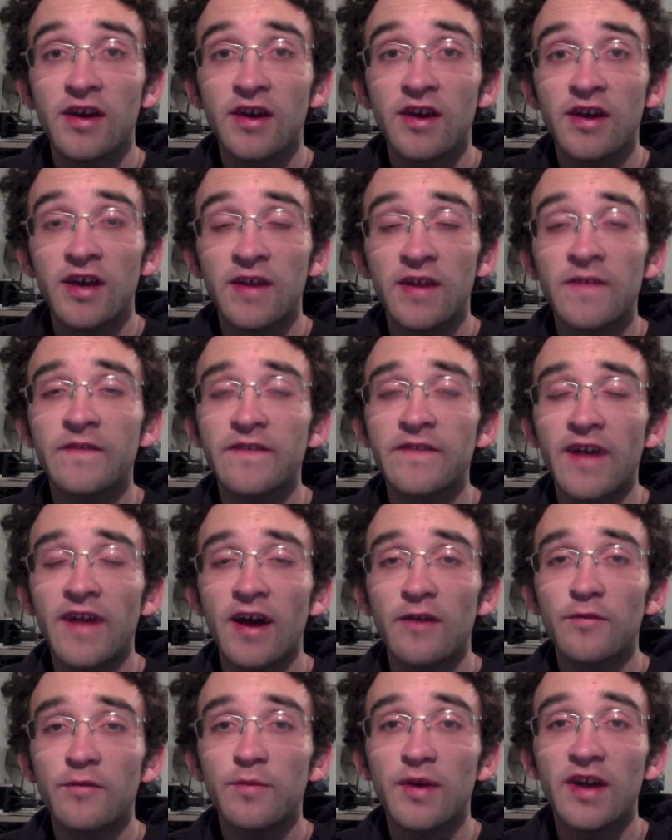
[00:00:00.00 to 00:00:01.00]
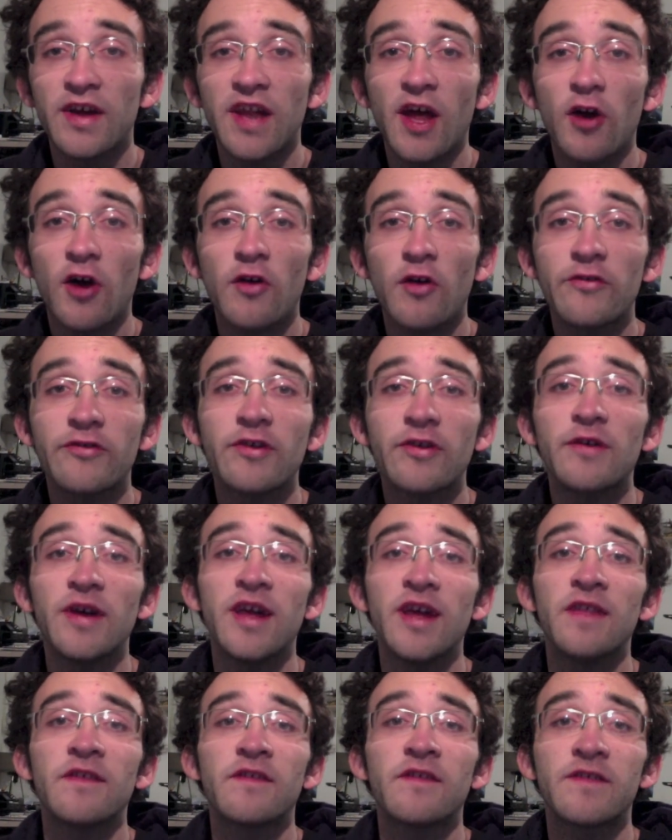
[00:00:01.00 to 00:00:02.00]
in the South, but also
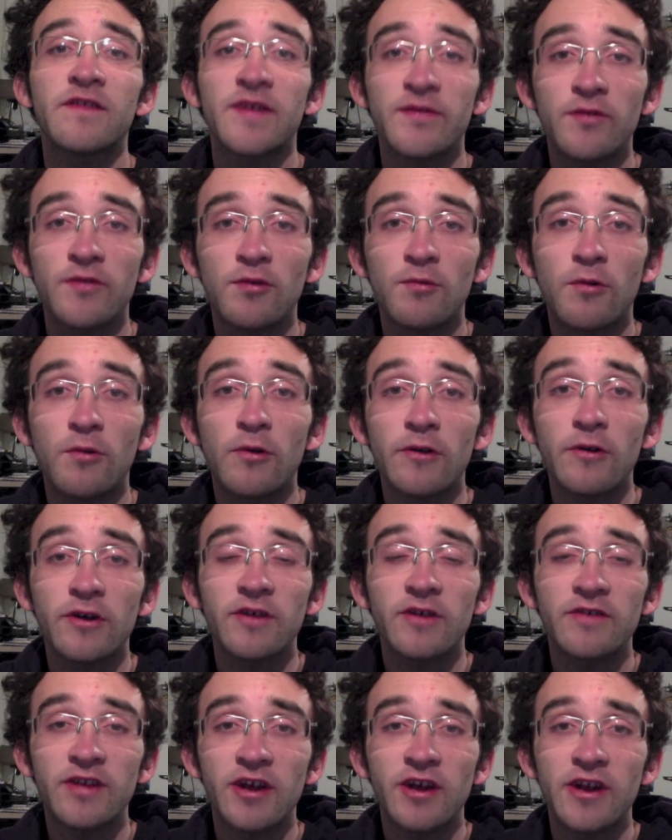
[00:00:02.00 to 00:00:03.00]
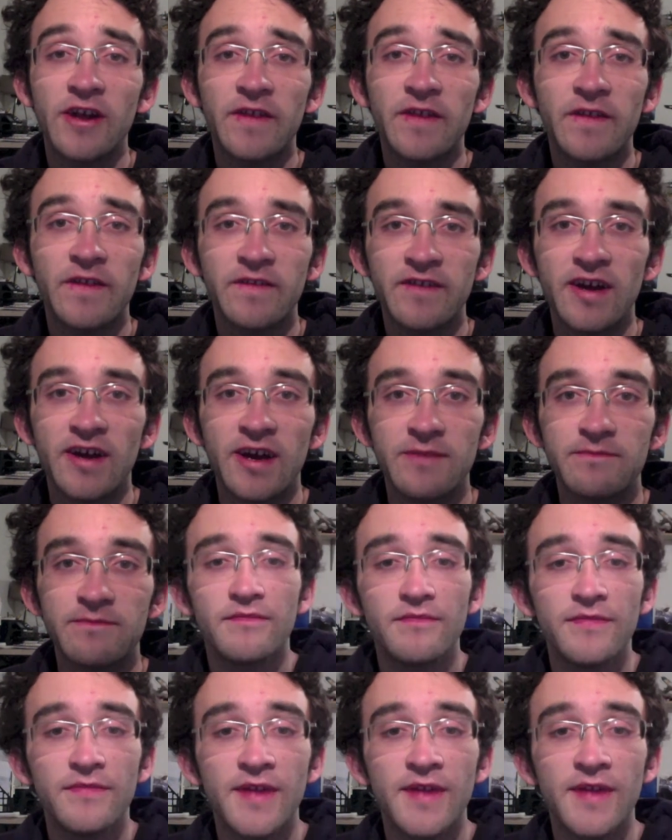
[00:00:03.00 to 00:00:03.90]
end the Civil War going on at the time.